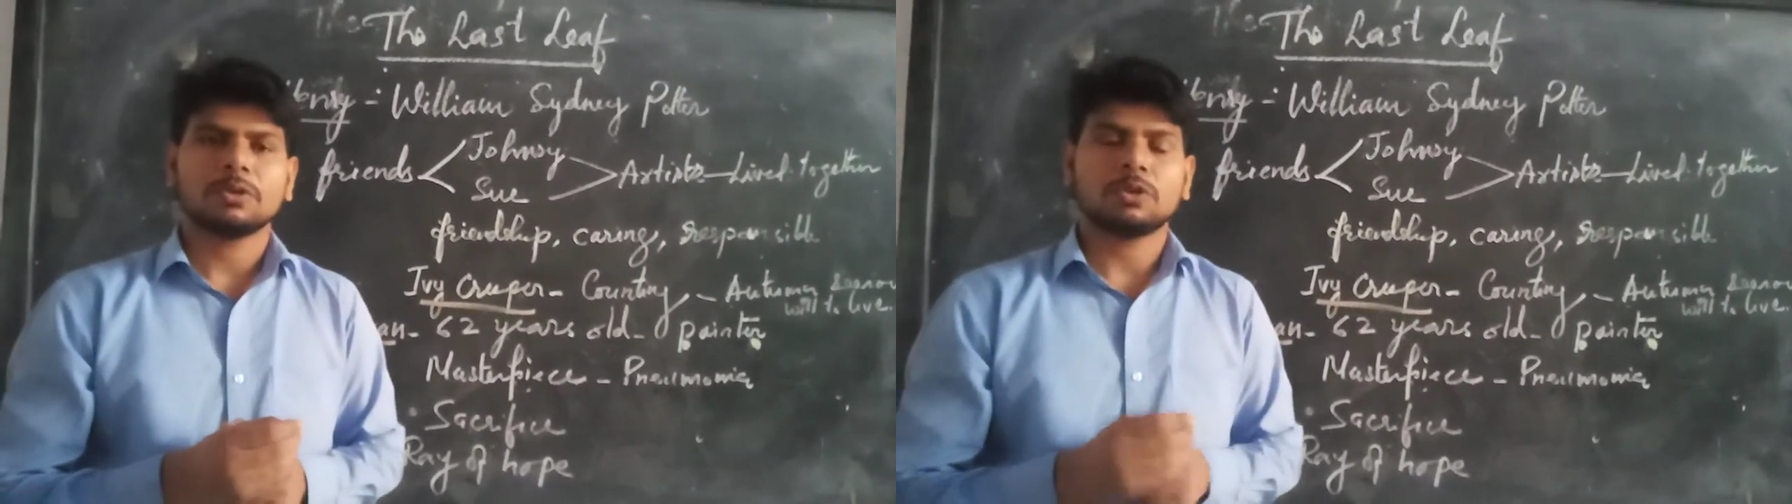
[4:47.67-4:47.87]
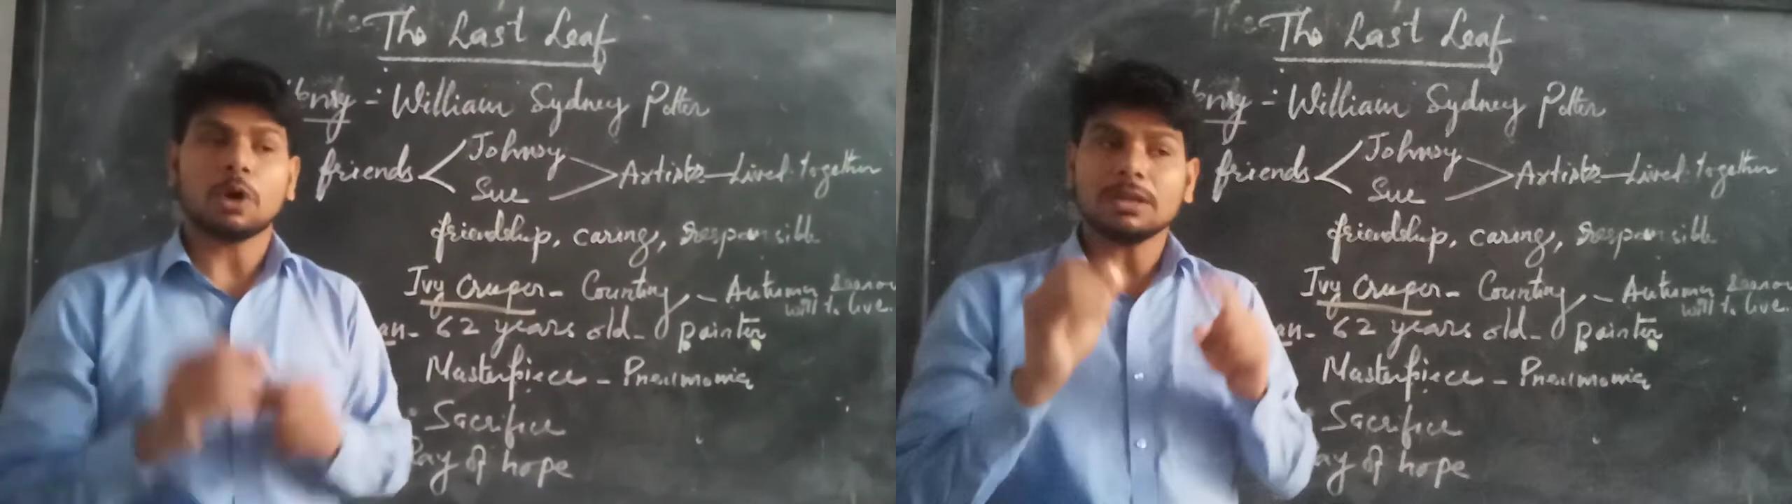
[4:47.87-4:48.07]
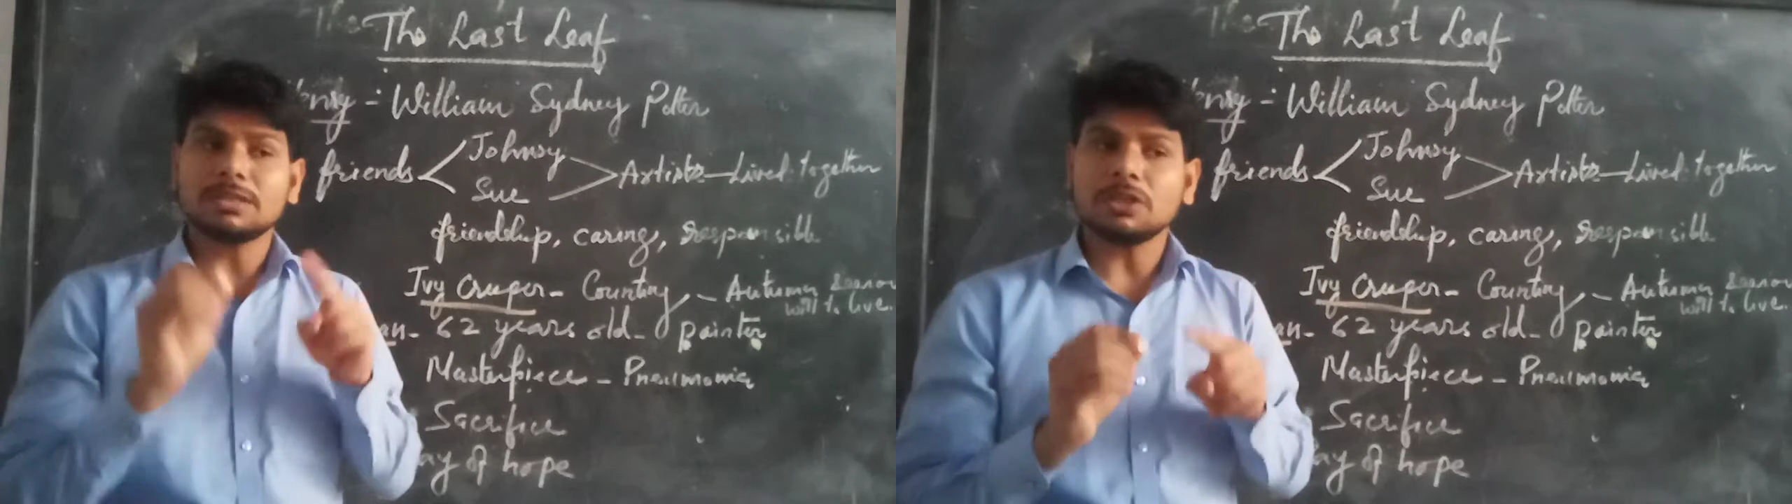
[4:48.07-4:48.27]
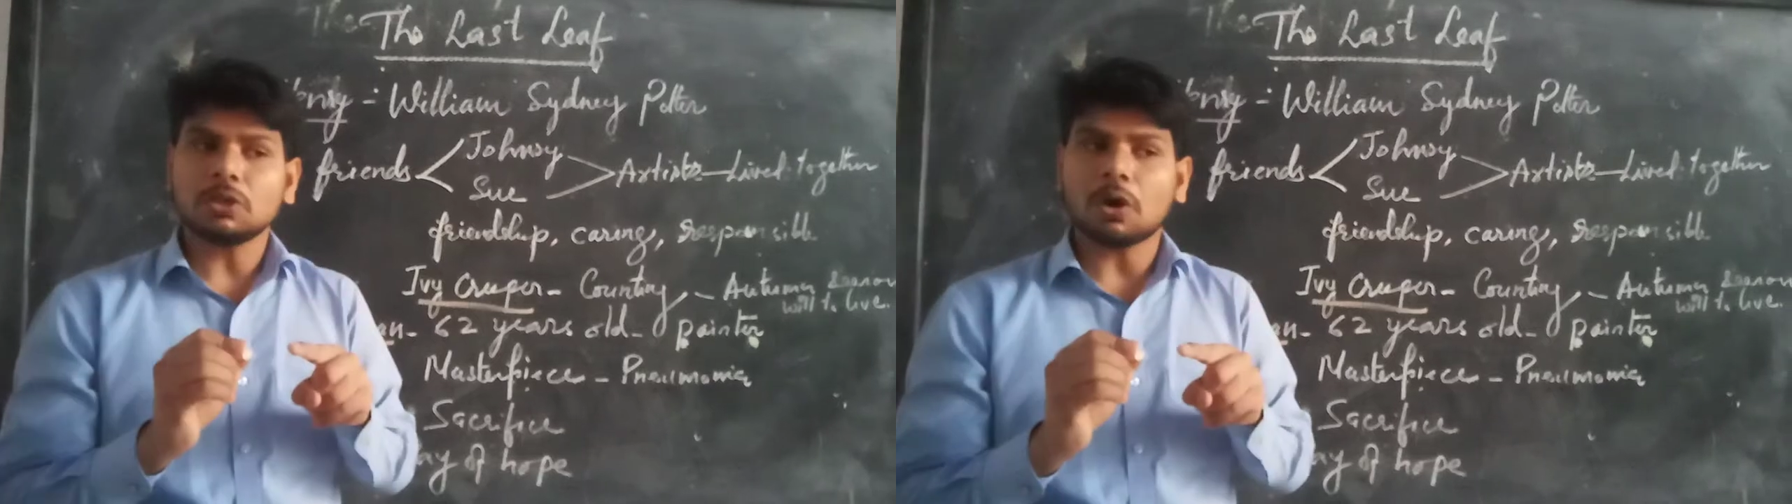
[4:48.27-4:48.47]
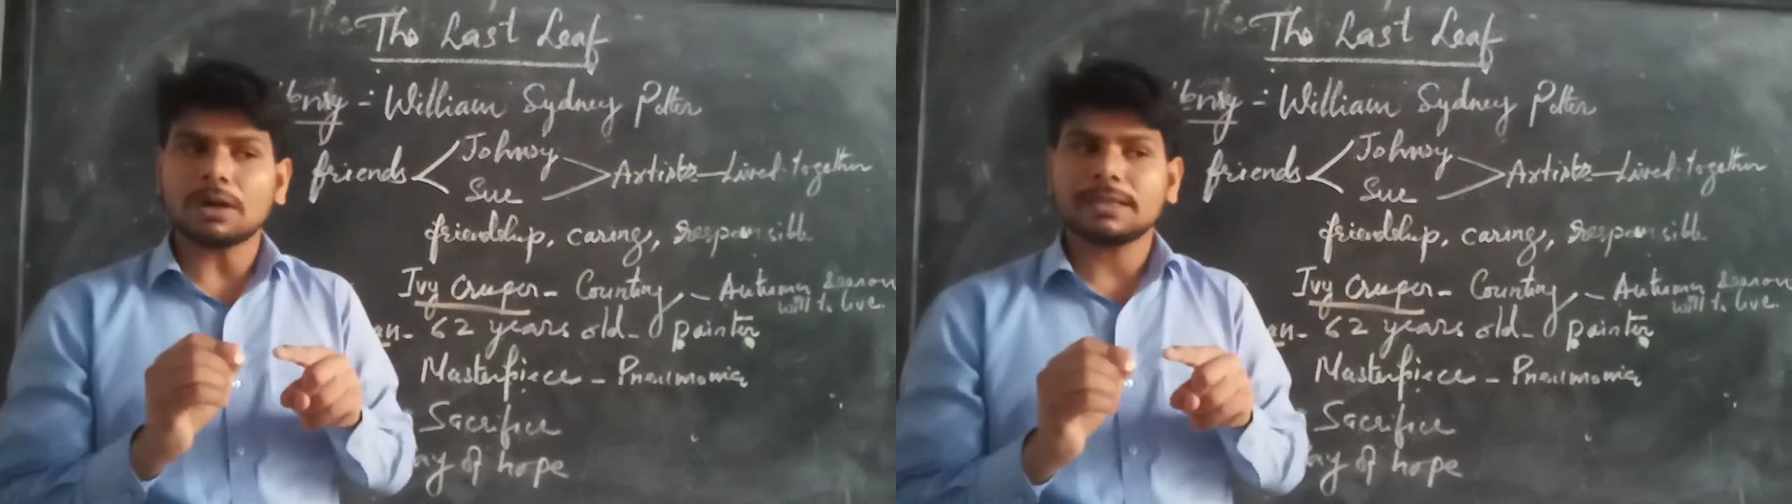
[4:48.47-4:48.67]
John C.
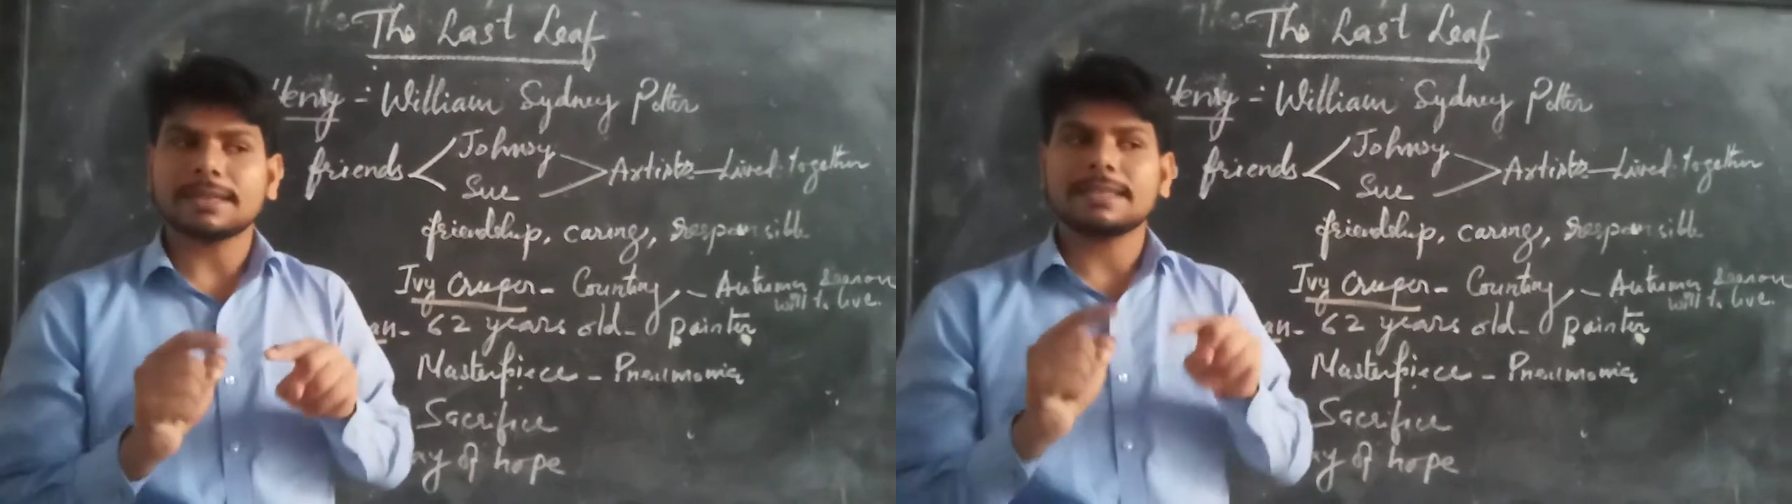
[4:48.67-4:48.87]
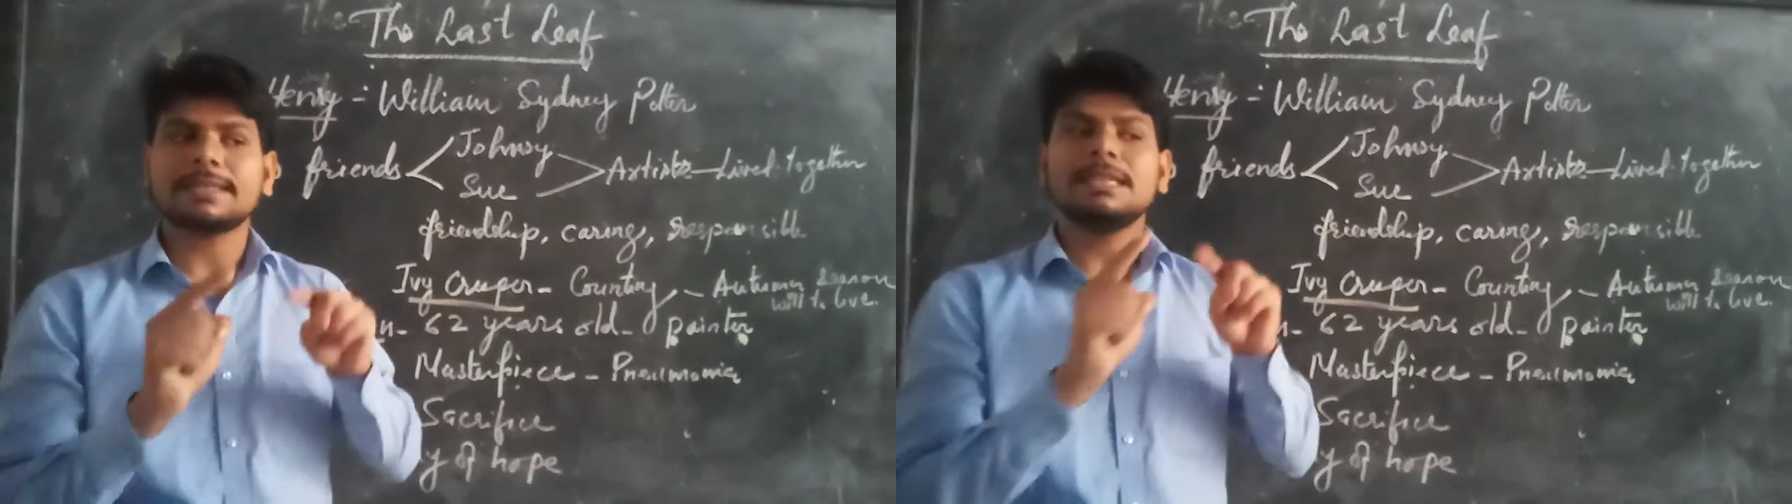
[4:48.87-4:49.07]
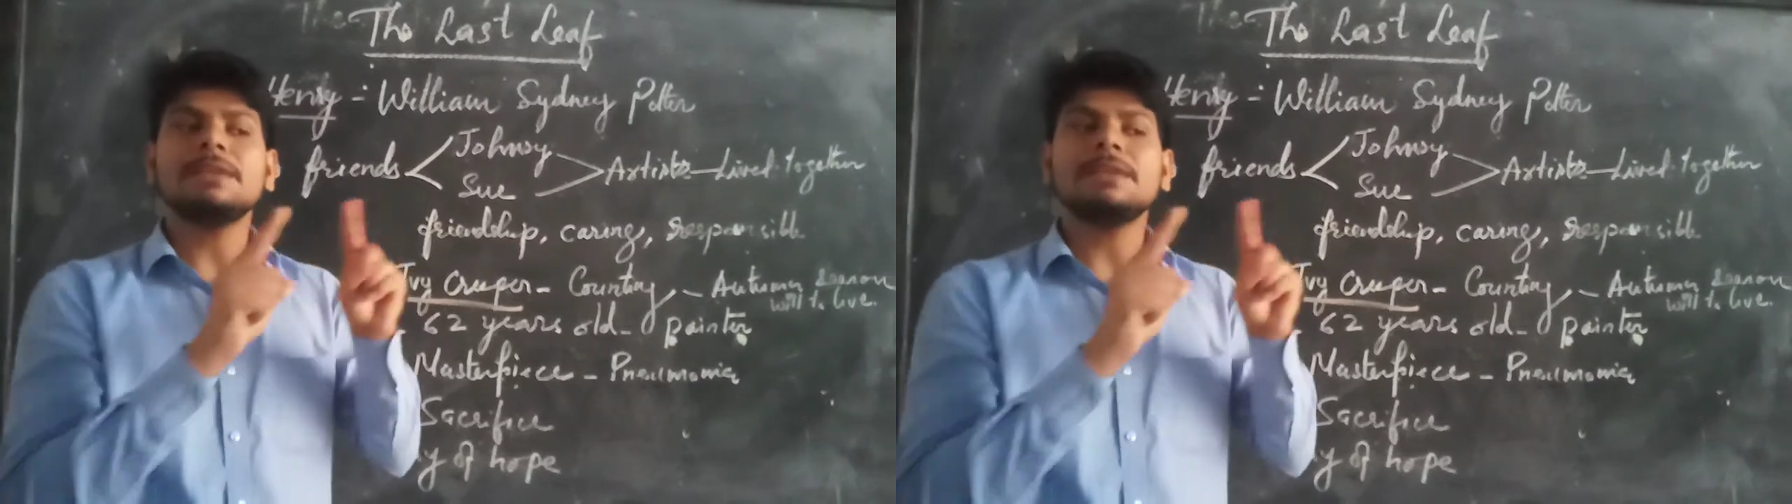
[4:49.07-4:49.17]
thought that the